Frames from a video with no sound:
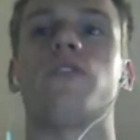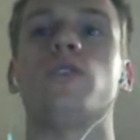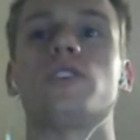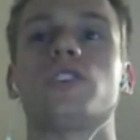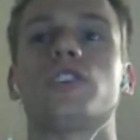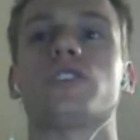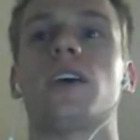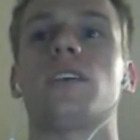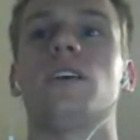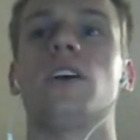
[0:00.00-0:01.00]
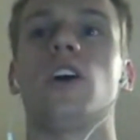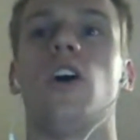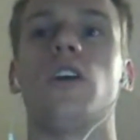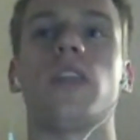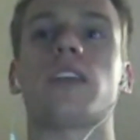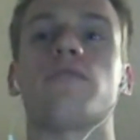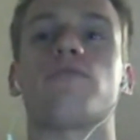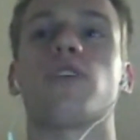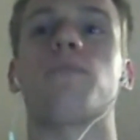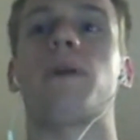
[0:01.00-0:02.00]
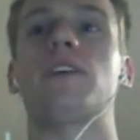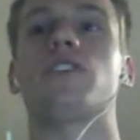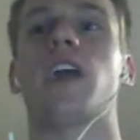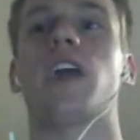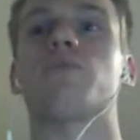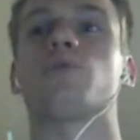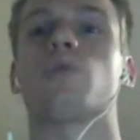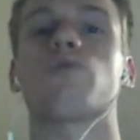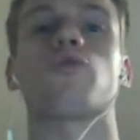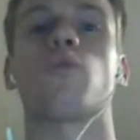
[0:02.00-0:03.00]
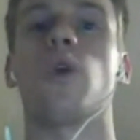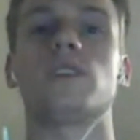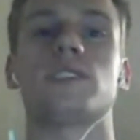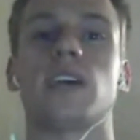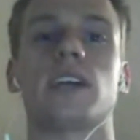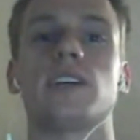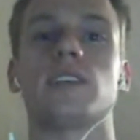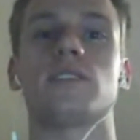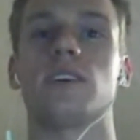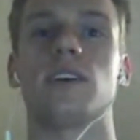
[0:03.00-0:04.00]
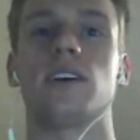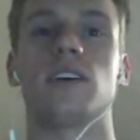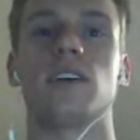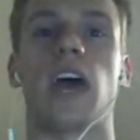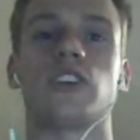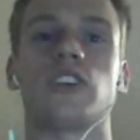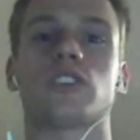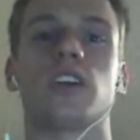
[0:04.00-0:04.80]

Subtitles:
if you can just get on like the front page of the App Store for 1 second, and just